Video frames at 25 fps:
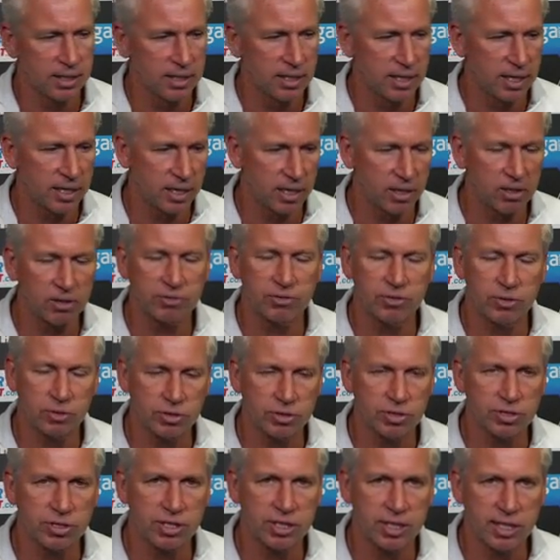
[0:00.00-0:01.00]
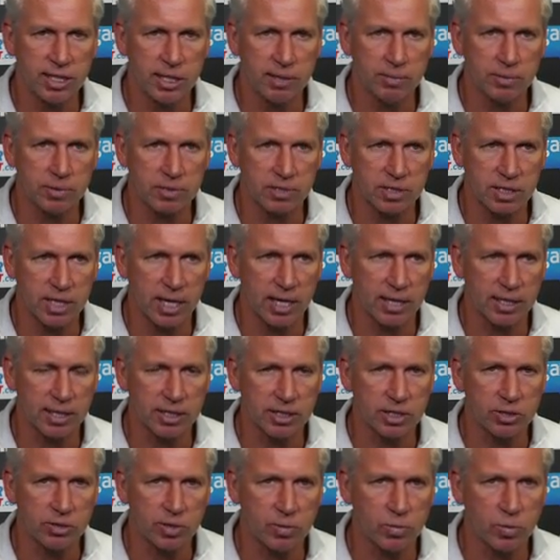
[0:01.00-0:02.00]
and I look forward to seeing him on Saturday
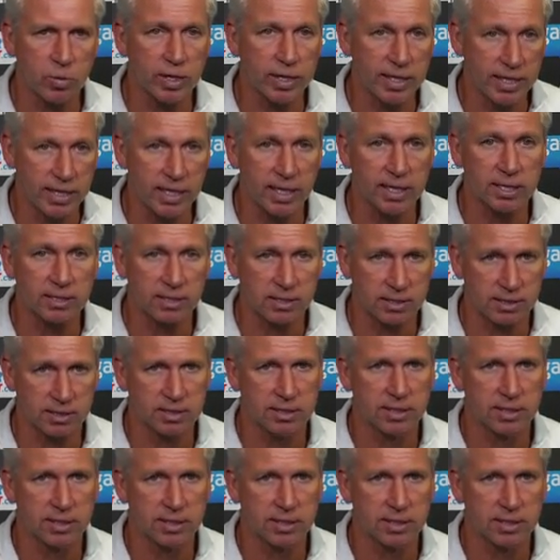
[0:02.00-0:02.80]
doing what he does,